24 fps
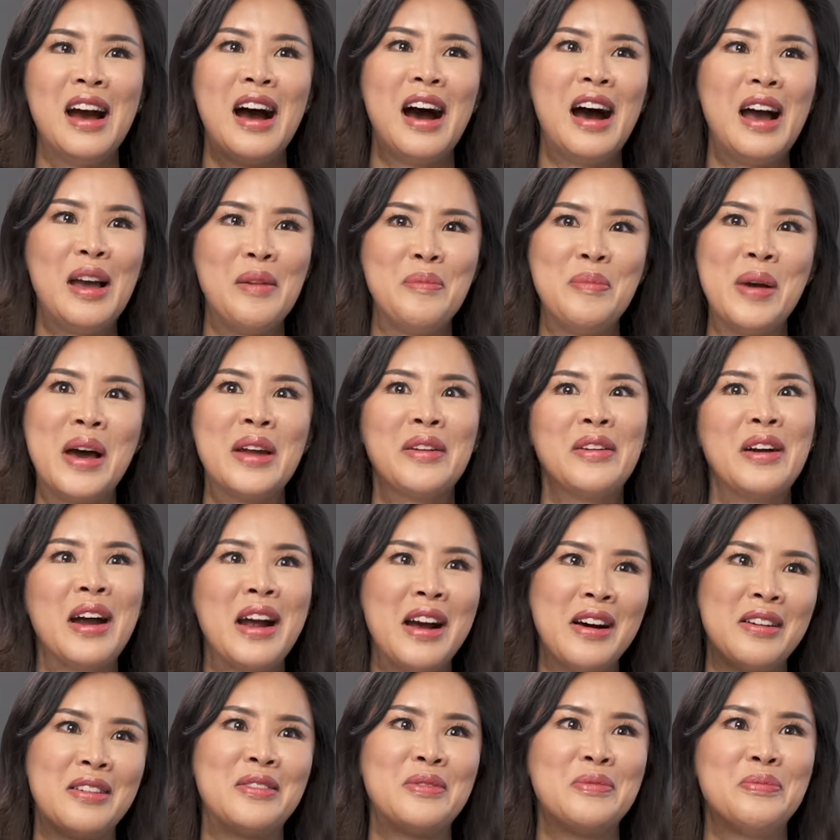I better
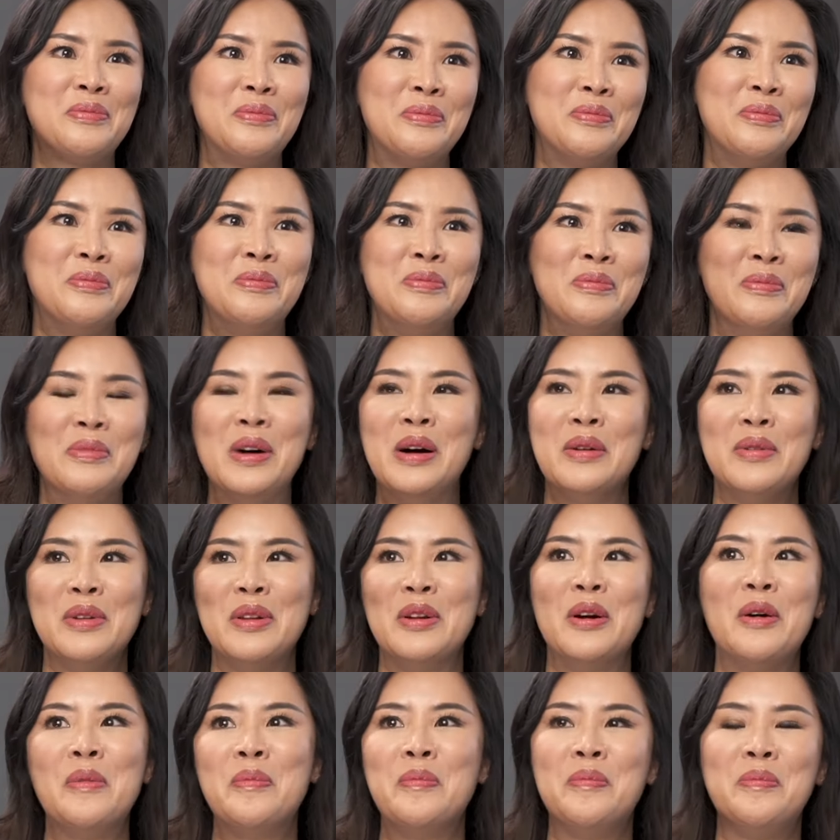help,
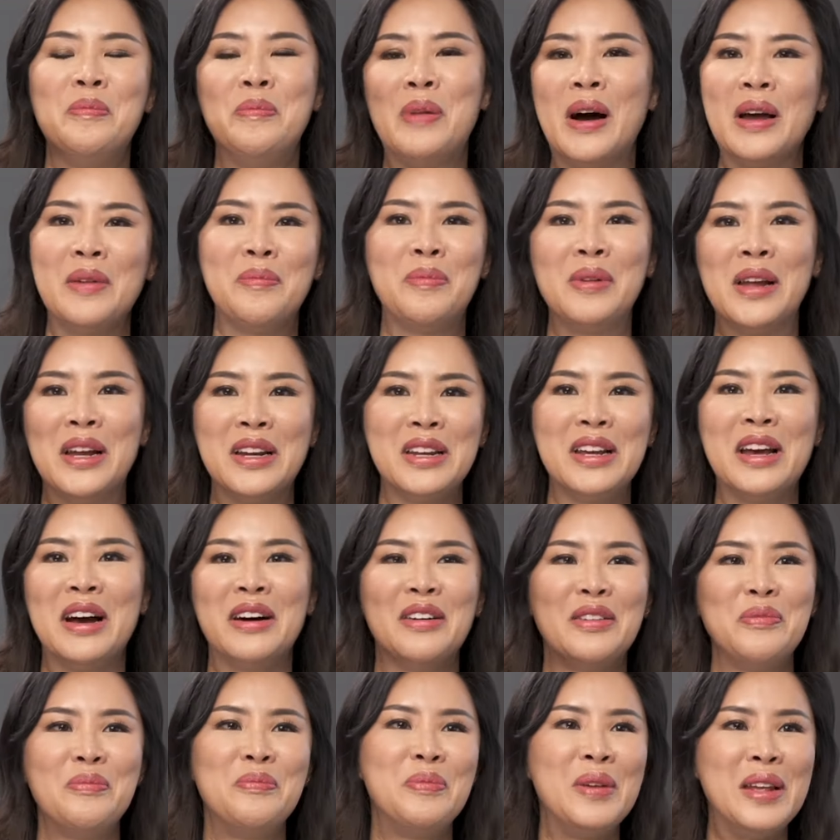by bloody
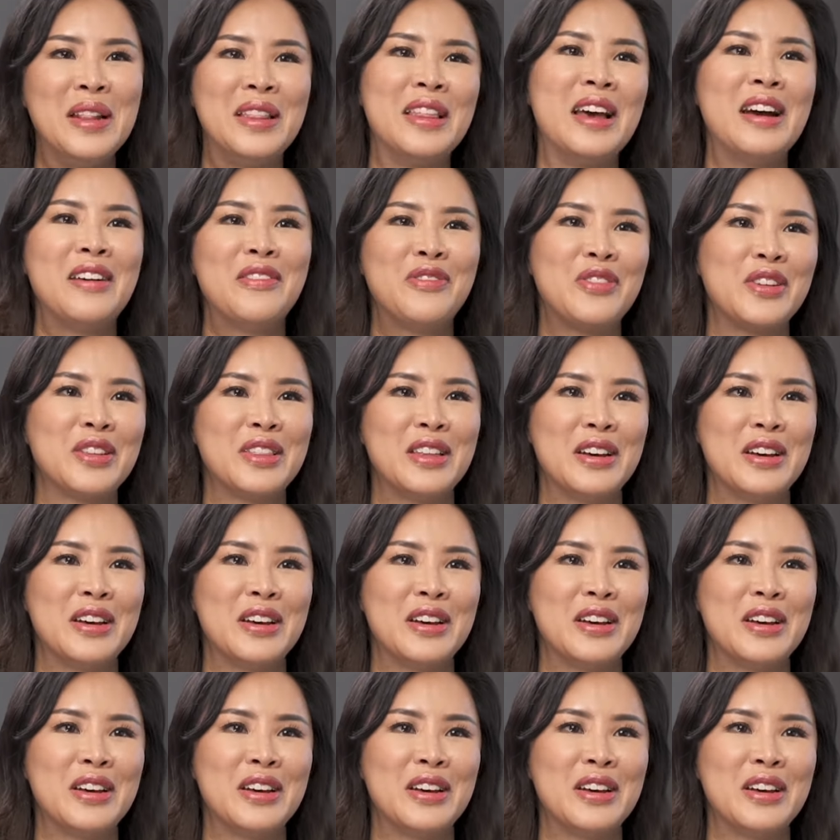hell, be there for them.